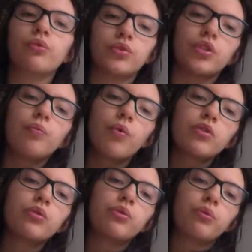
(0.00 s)
some
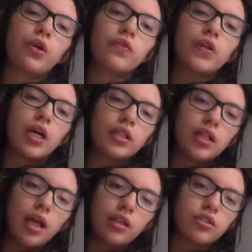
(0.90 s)
muscle would be contracted
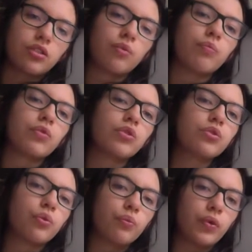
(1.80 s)
and some muscle
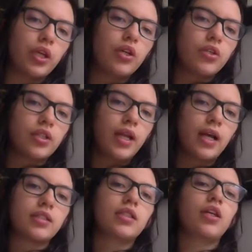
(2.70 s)
would be
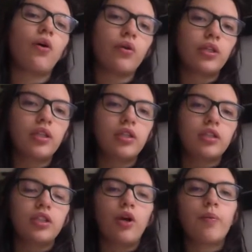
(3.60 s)
relaxed.
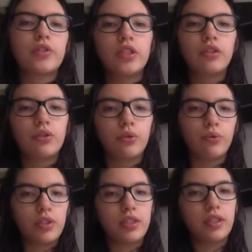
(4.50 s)
The opposite to
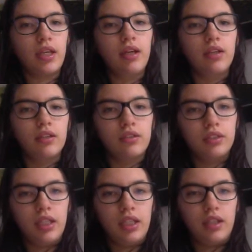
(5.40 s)
which
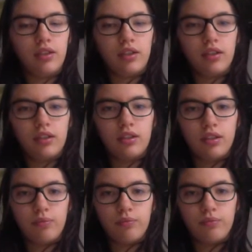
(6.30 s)
the
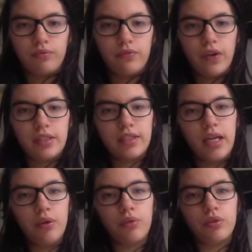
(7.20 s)
first
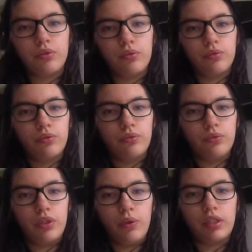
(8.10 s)
leg, with
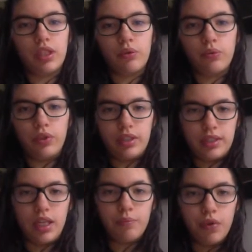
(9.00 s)
the one that we
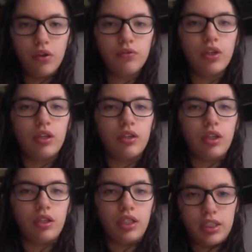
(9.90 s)
step off,
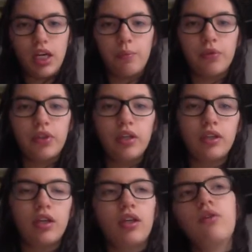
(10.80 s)
the sharp
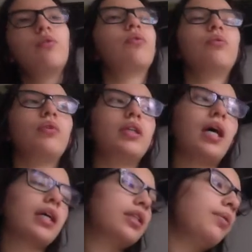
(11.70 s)
thing were
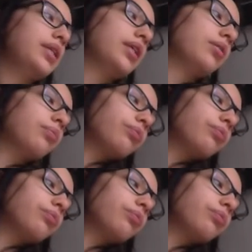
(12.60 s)
activated.